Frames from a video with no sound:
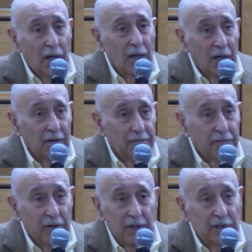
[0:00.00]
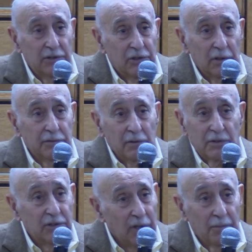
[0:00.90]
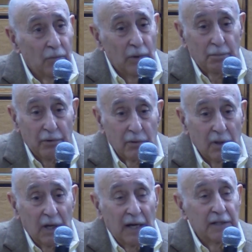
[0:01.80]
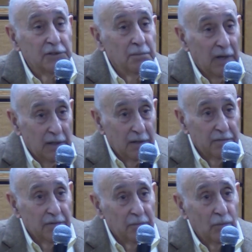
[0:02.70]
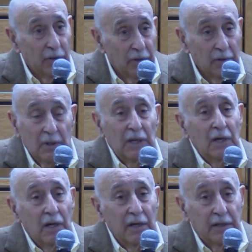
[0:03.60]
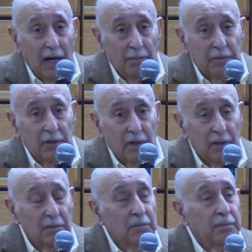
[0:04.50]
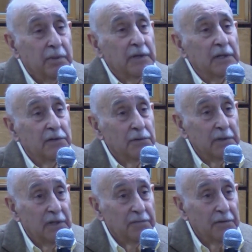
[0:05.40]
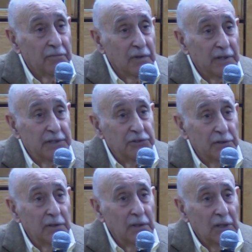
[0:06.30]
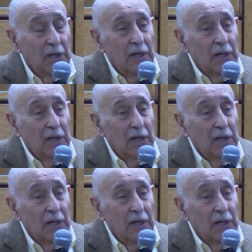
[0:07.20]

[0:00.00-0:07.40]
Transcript: For hidden children, some were brutalized, many of them were adopted and put into a different religion.